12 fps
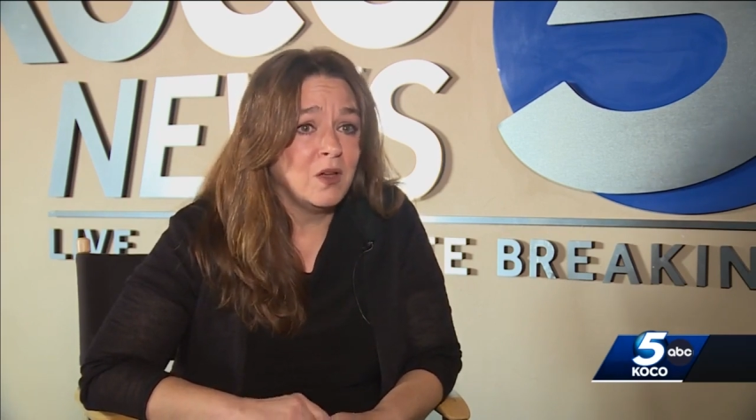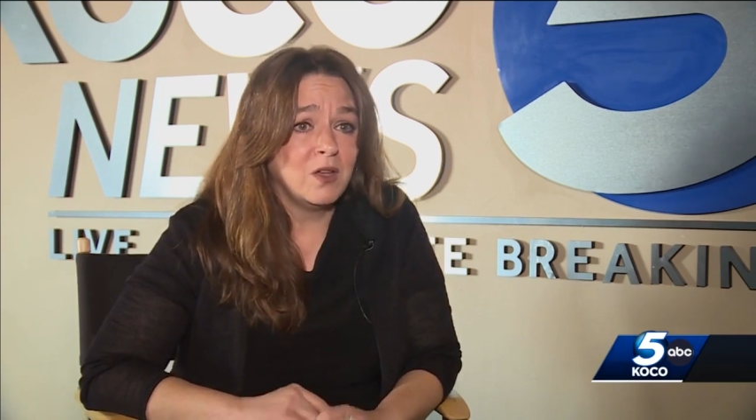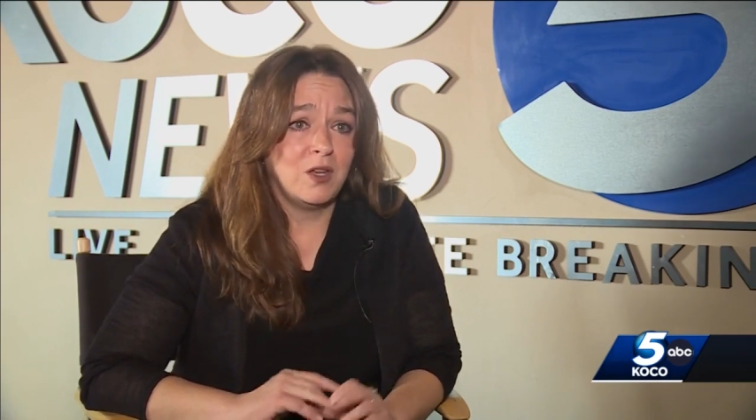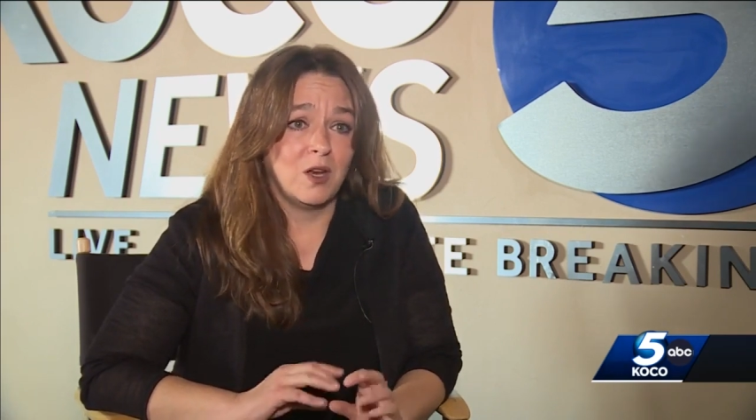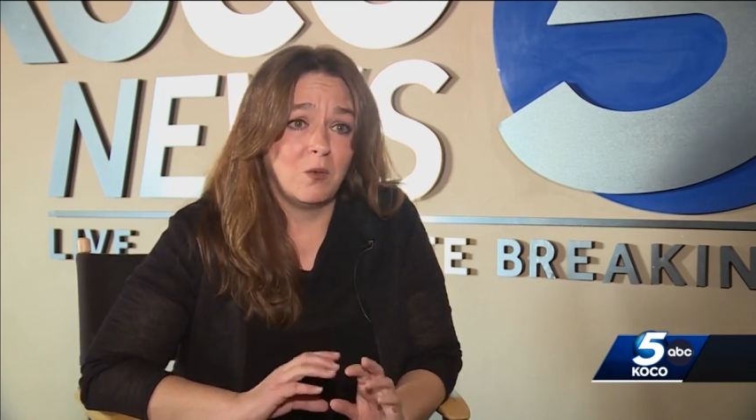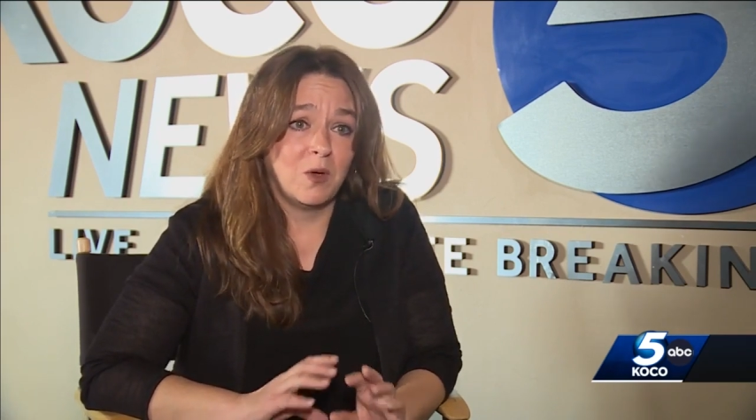
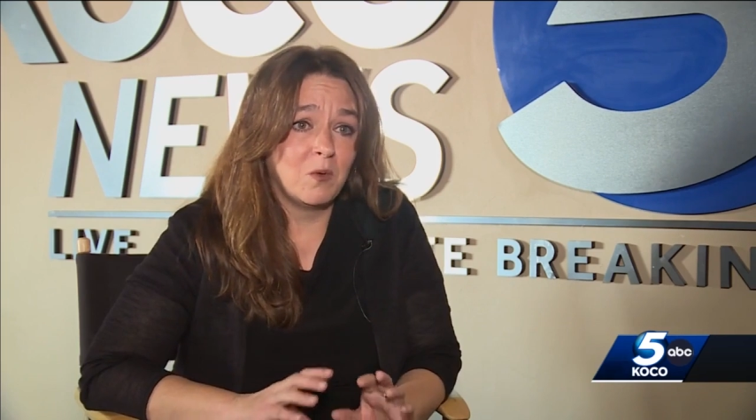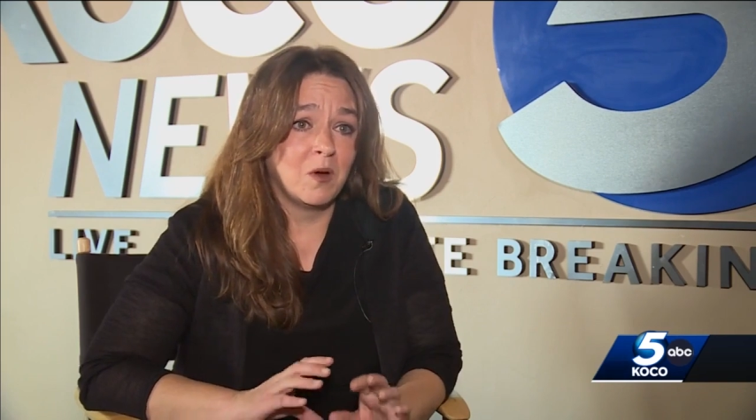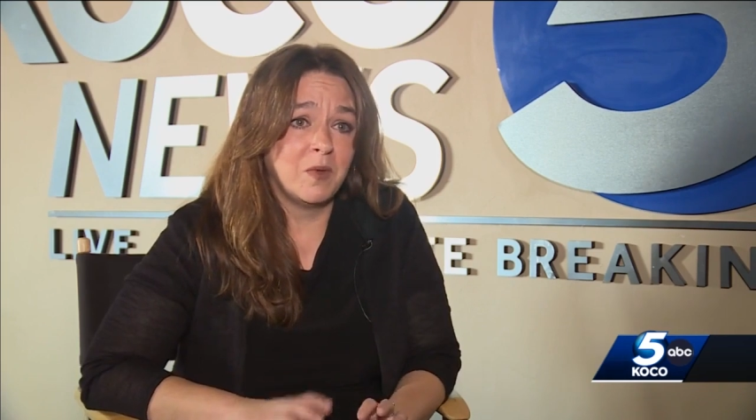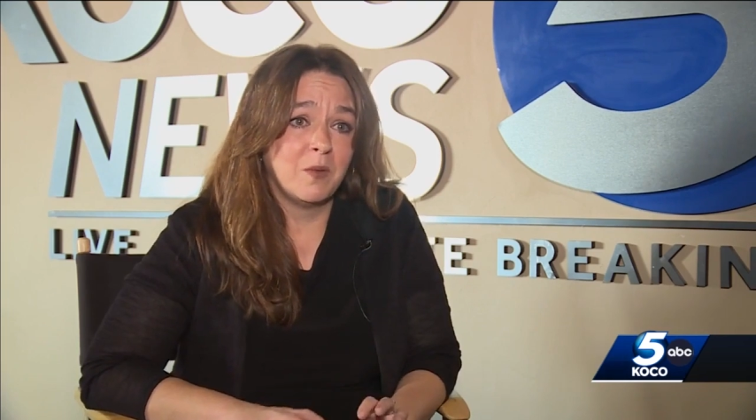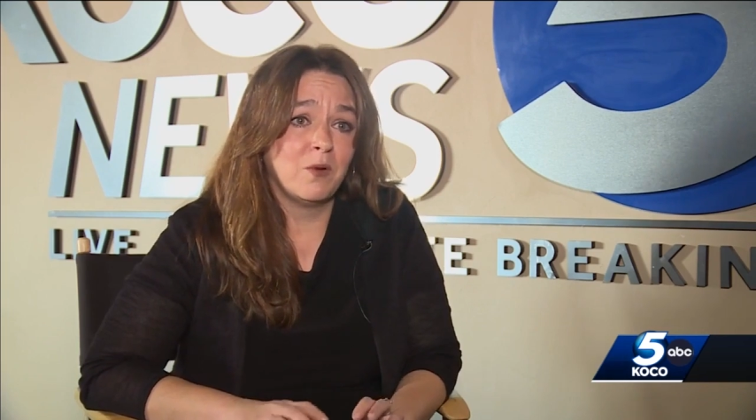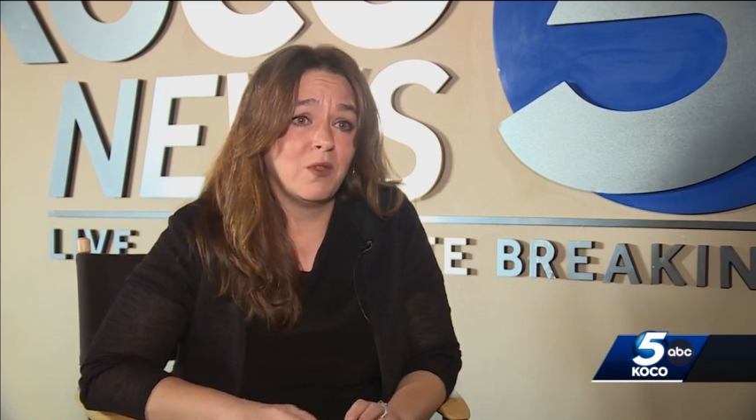You know, we
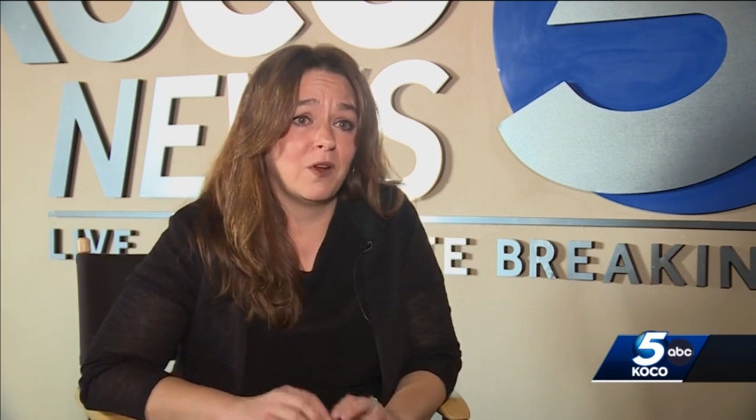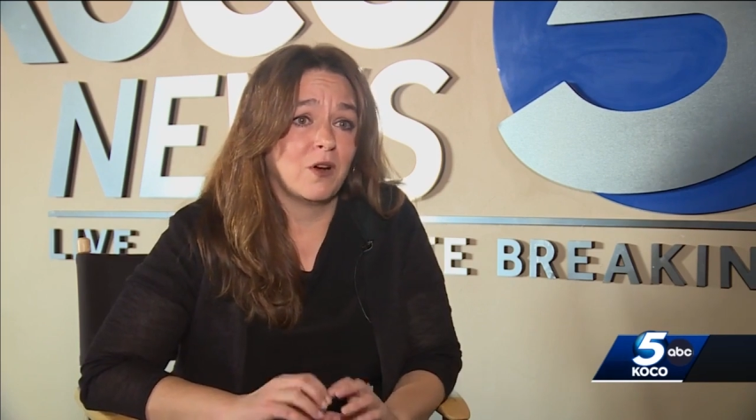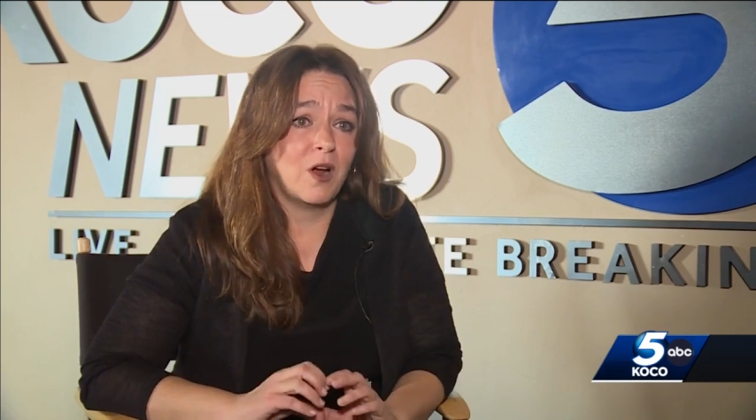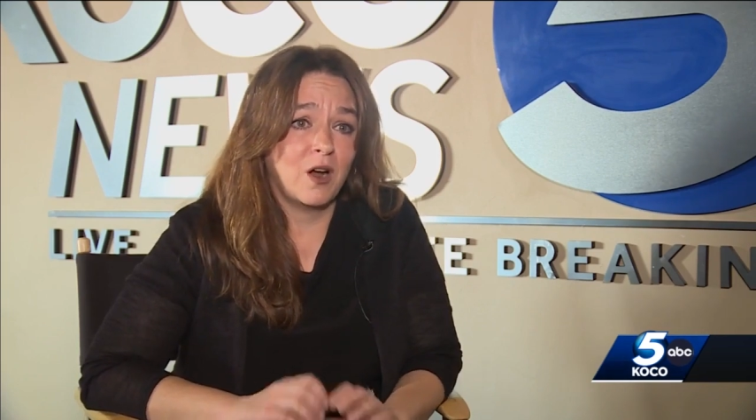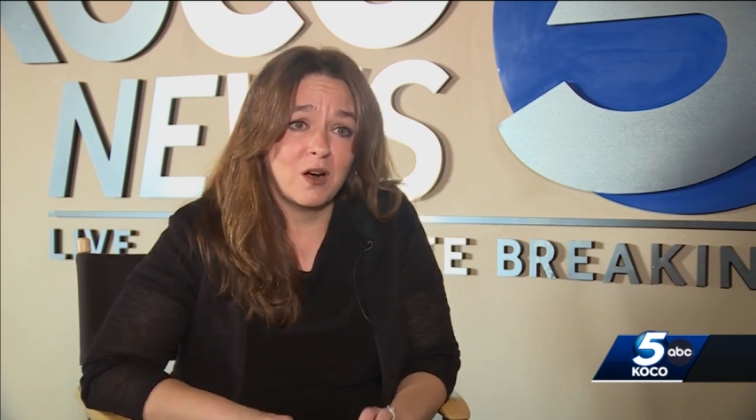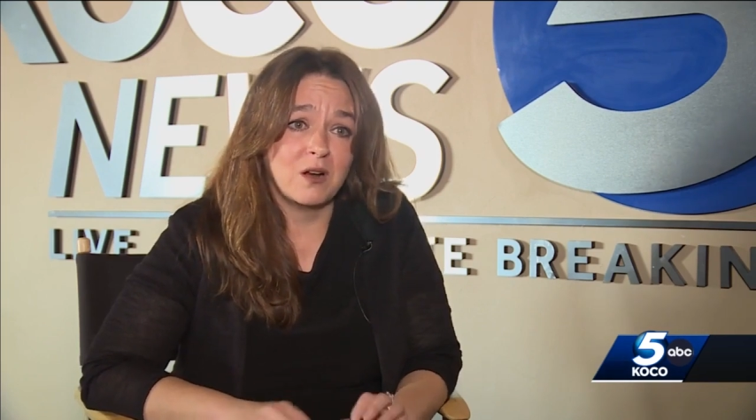want people that are
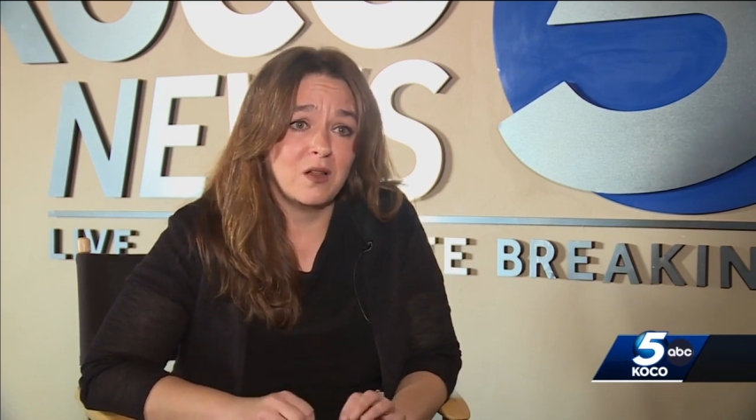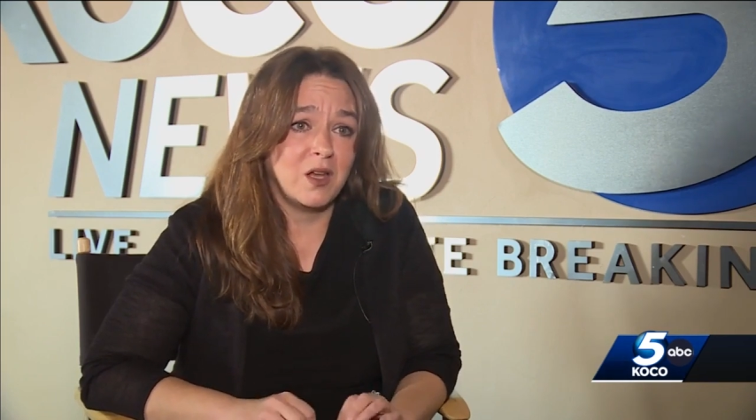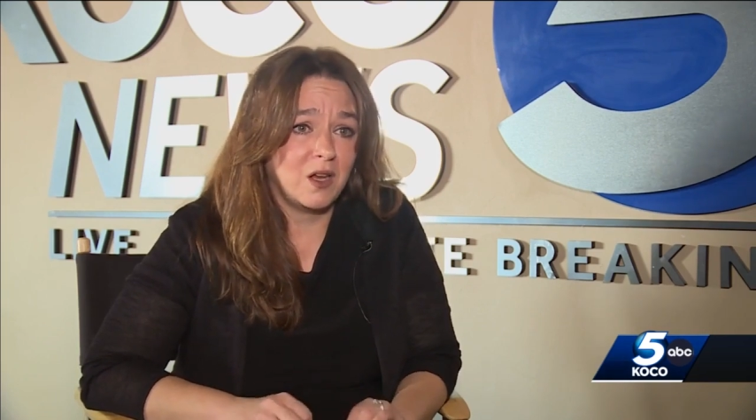currently